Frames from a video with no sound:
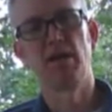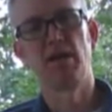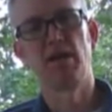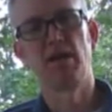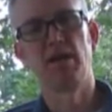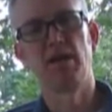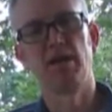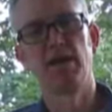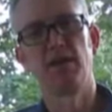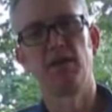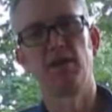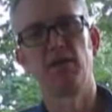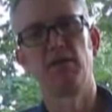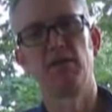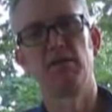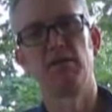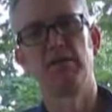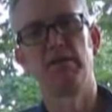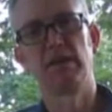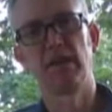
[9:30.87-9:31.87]
And
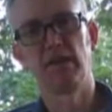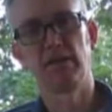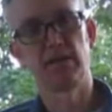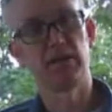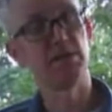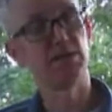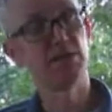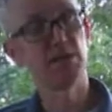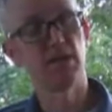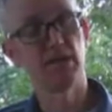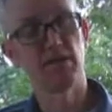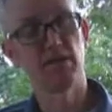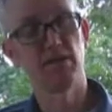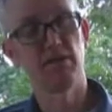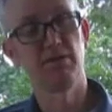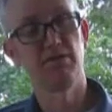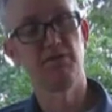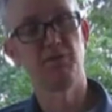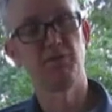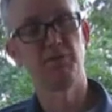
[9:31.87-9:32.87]
again, like I
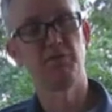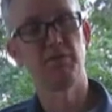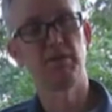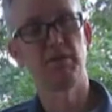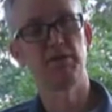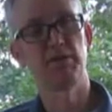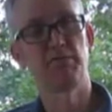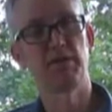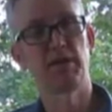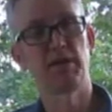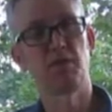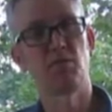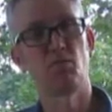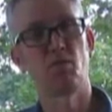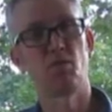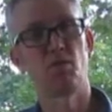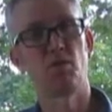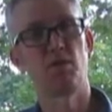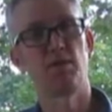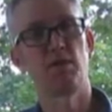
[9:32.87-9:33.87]
said, with the Mexican American
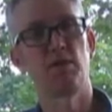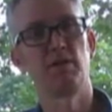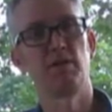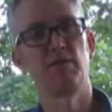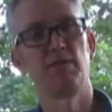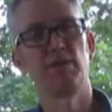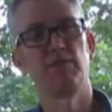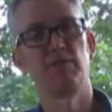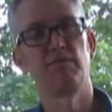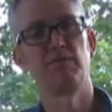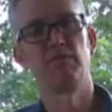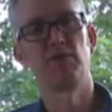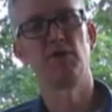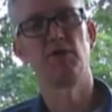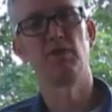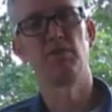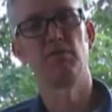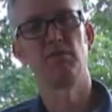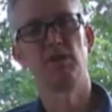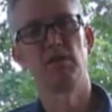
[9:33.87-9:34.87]
War uh,
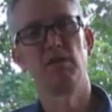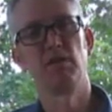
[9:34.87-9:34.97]
video,